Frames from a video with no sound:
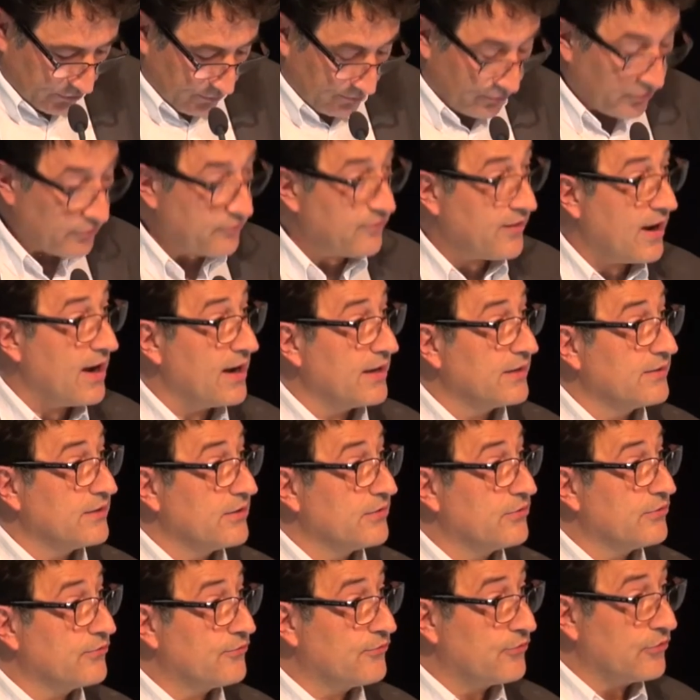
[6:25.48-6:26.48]
to provide
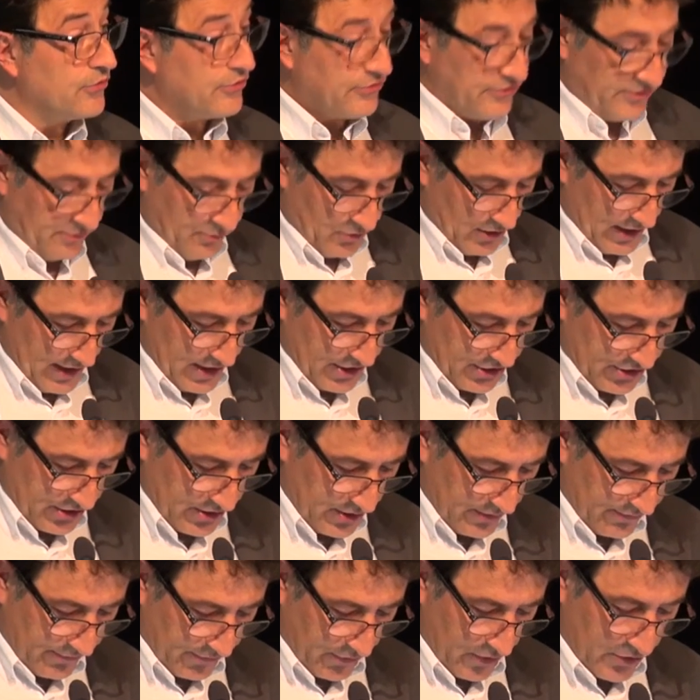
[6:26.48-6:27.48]
the first
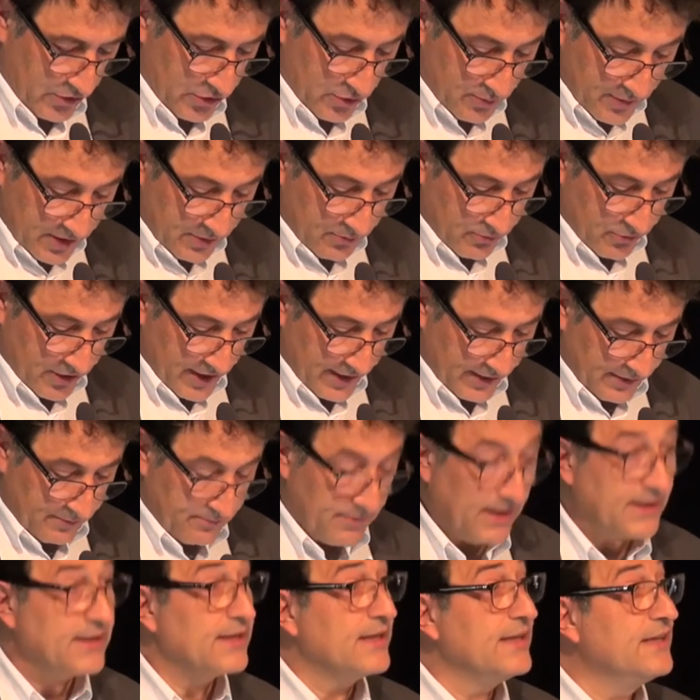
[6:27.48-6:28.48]
simulation of a human brain
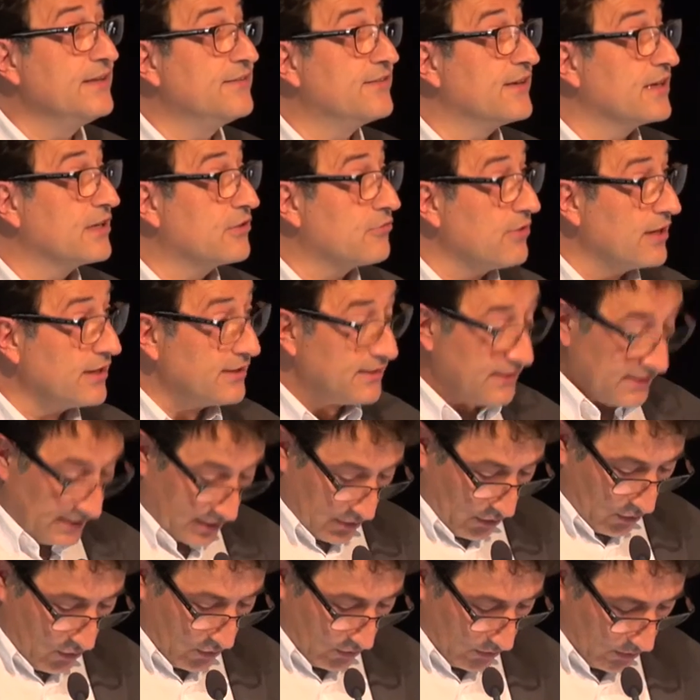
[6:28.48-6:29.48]
by integrating
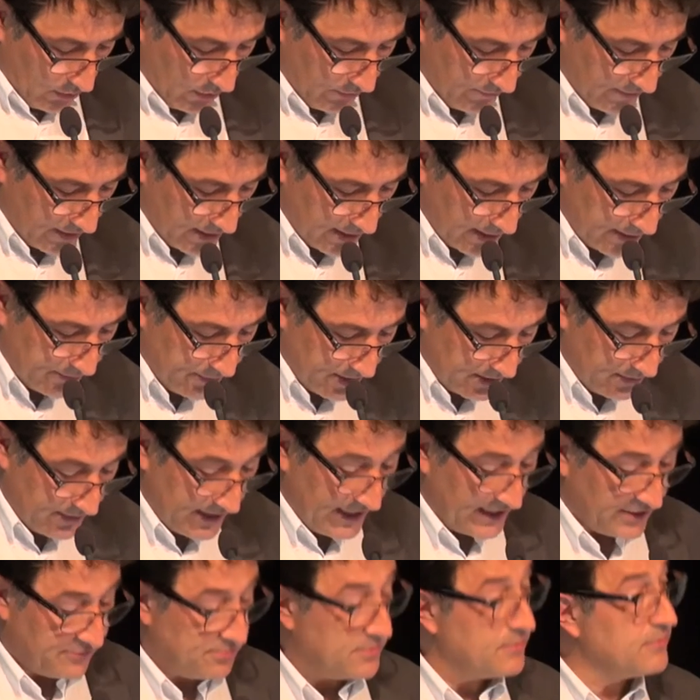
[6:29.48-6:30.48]
all available
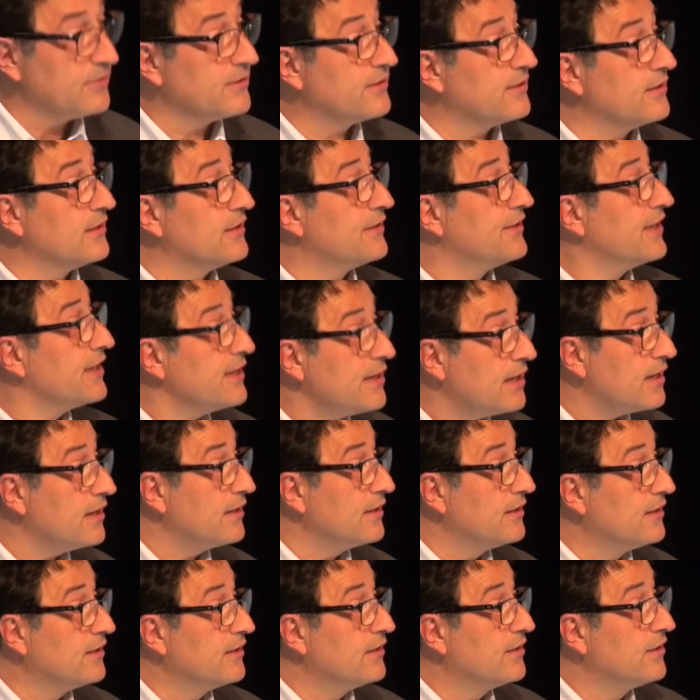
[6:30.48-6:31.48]
experimental data.
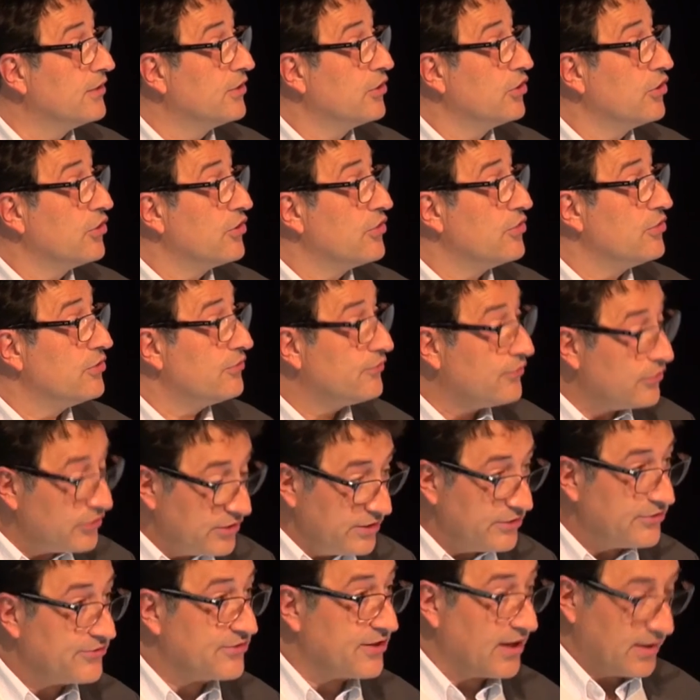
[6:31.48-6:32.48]
The
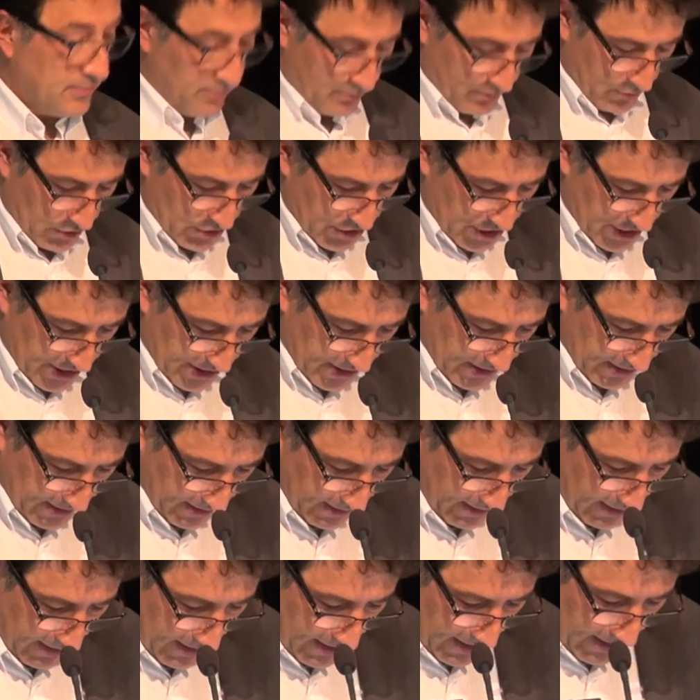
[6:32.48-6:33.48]
Venice Time
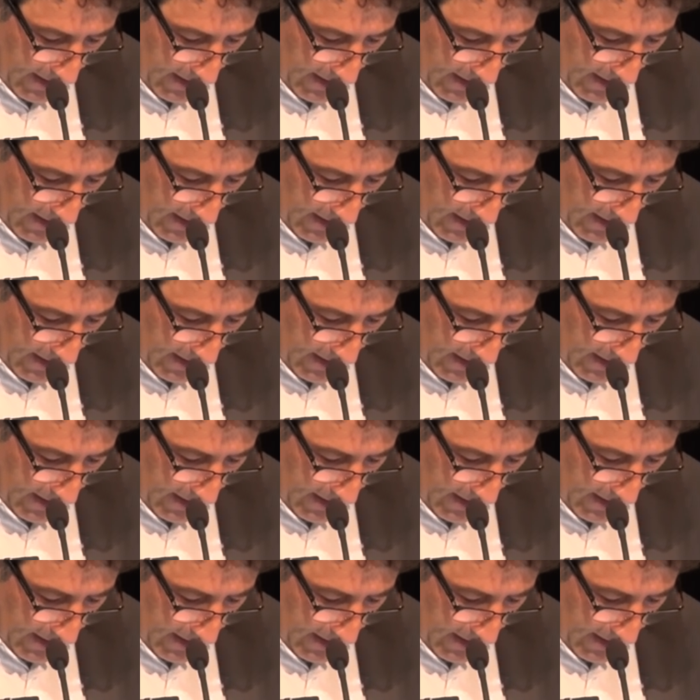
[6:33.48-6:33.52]
Machine,